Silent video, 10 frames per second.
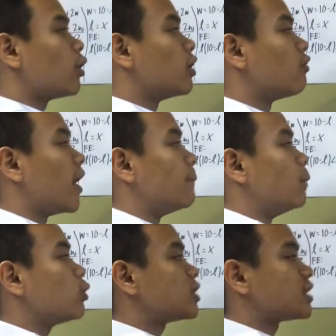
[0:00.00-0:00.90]
or divide
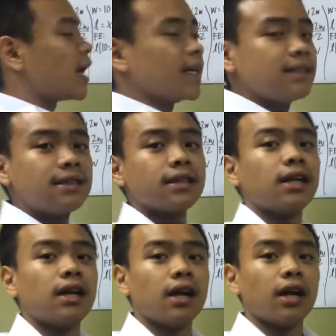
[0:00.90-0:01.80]
both sides,
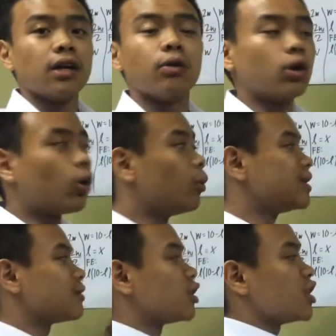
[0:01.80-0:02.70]
you will
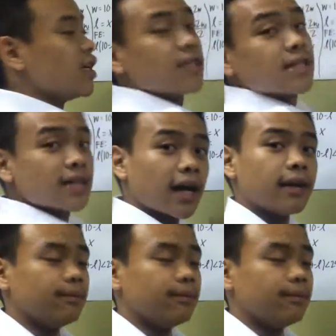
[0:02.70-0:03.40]
always have to change the sign.